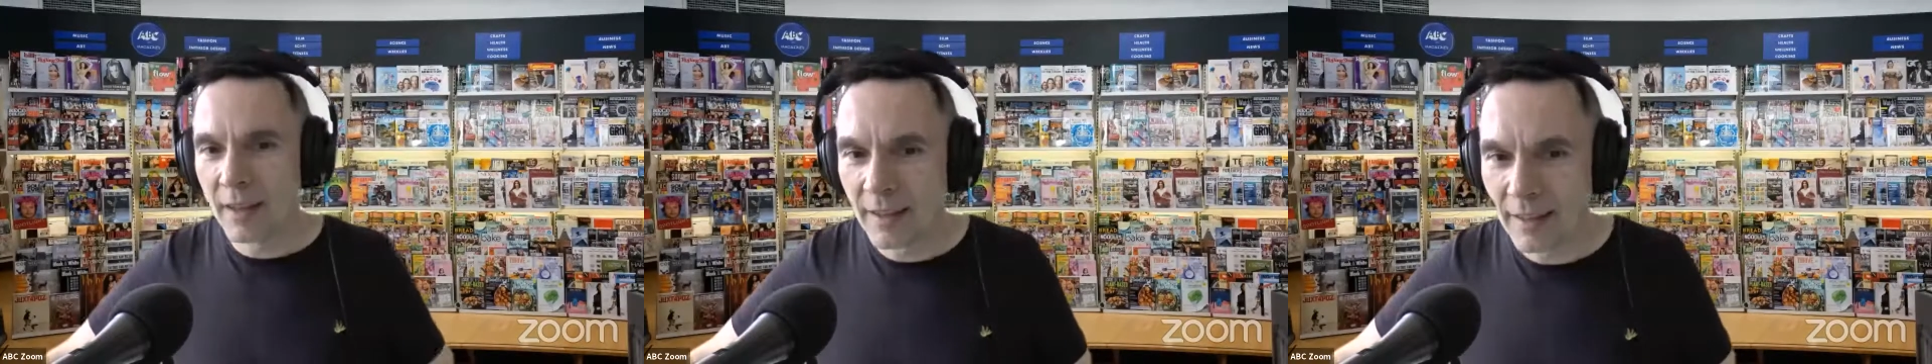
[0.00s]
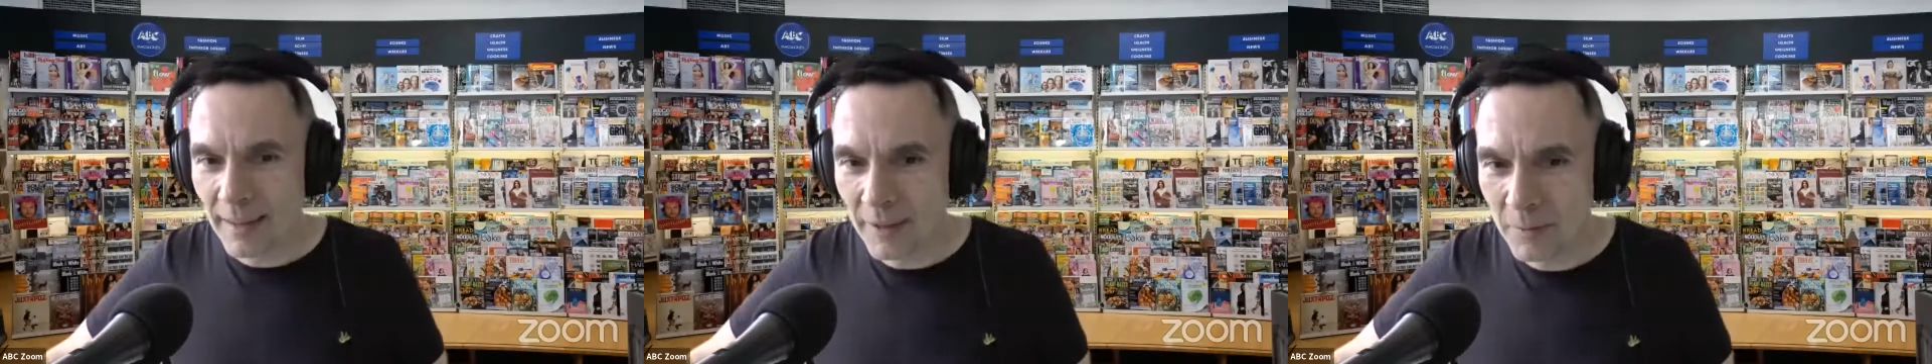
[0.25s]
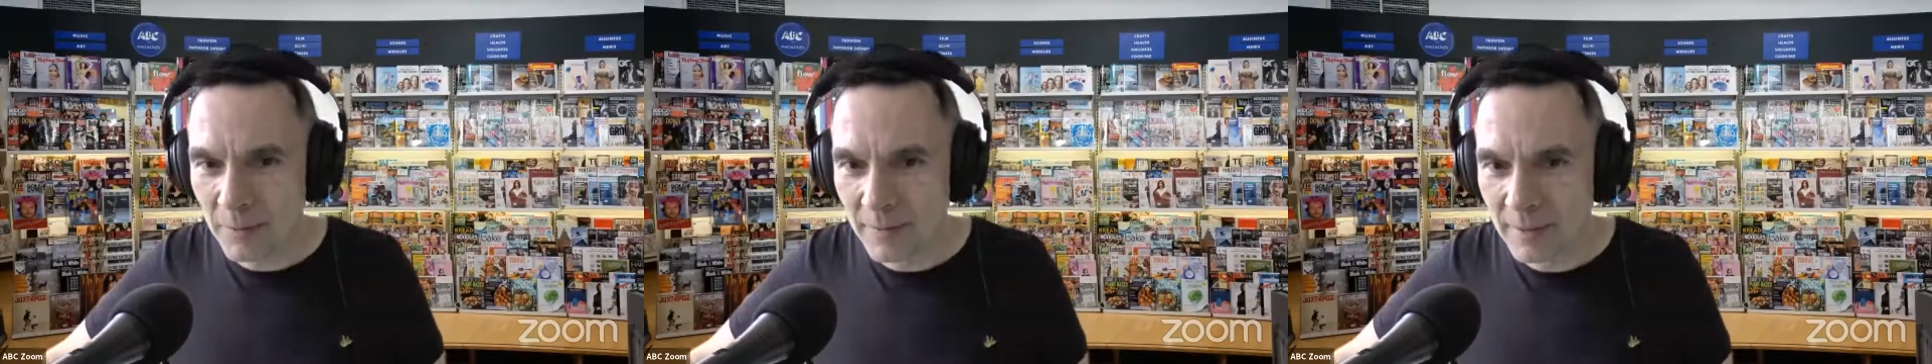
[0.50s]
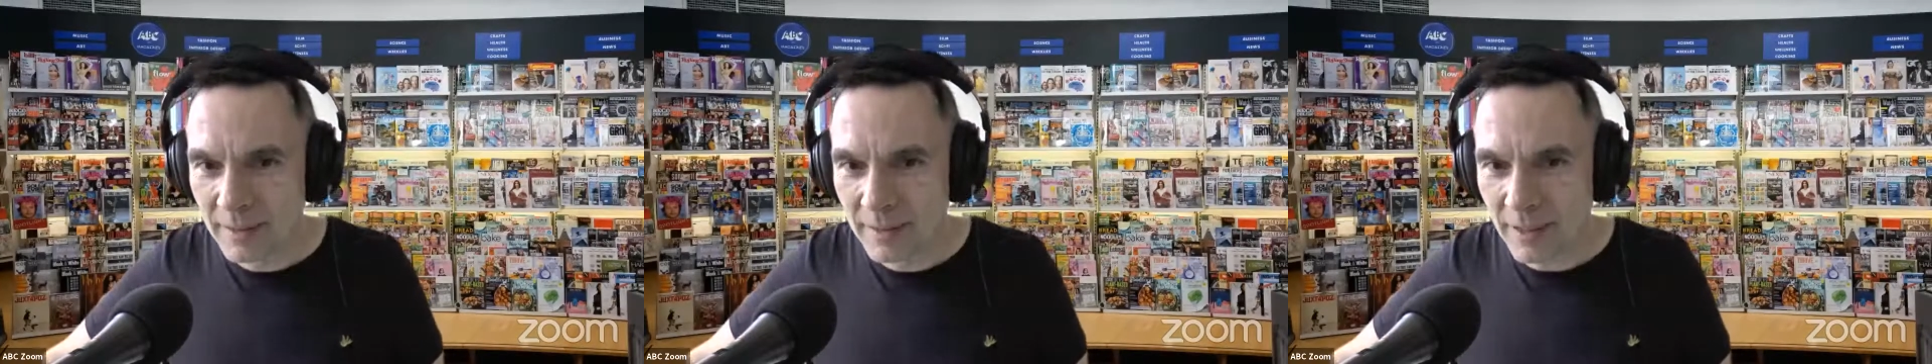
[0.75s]

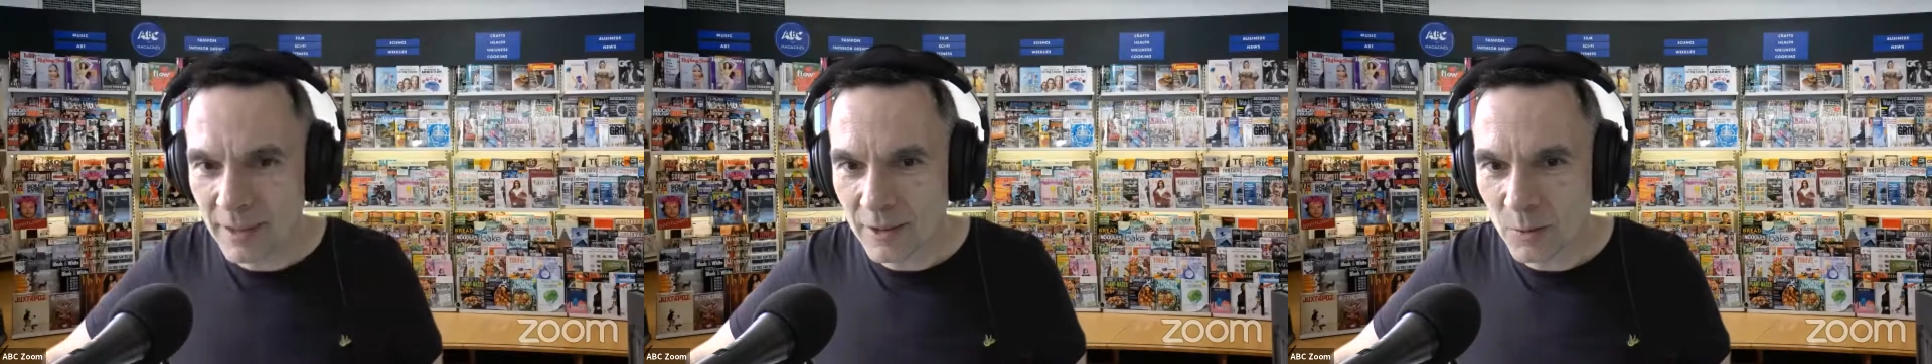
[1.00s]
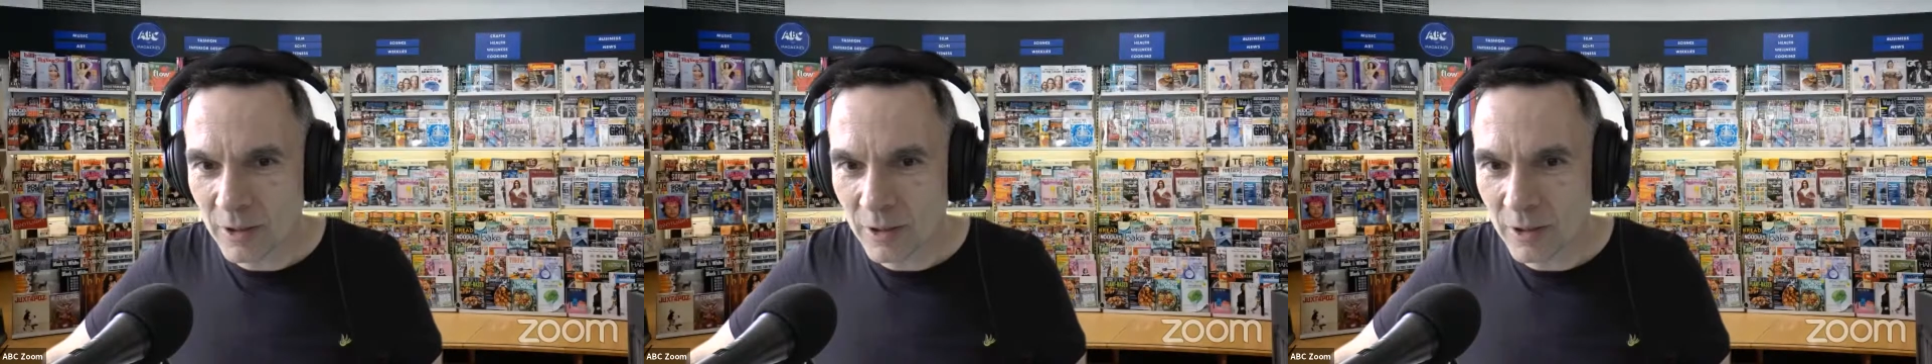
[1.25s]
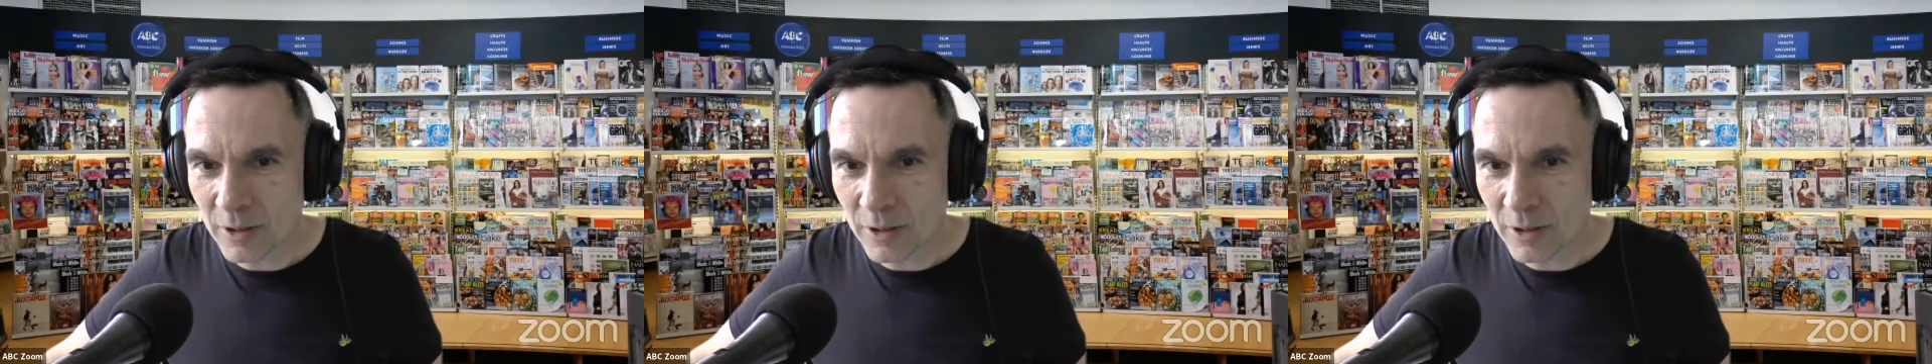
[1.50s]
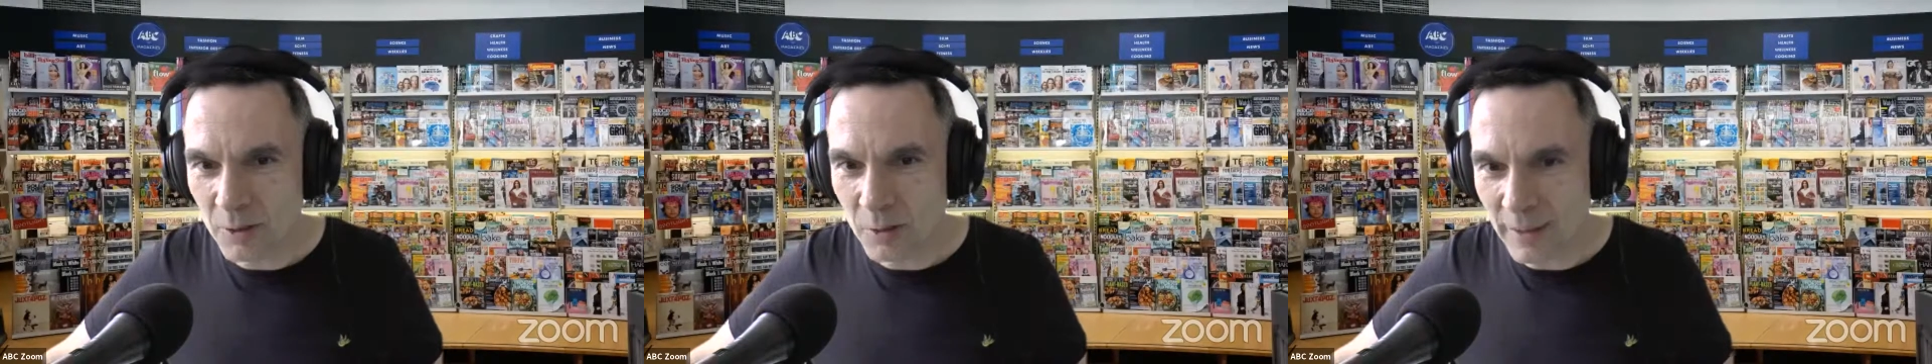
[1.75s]
Tell us what it's
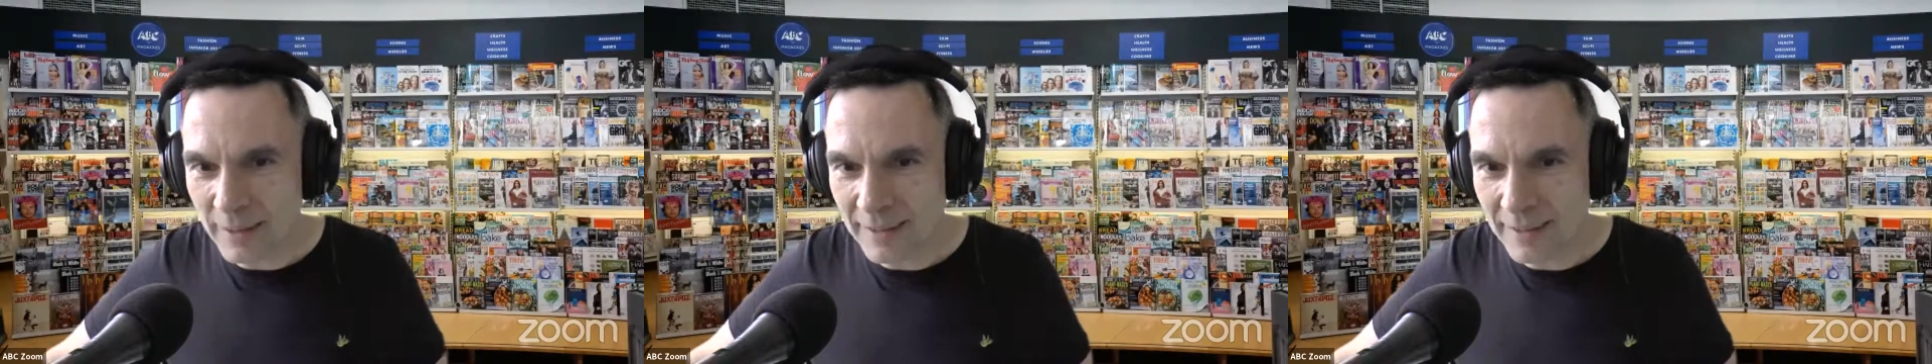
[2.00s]
about a bit.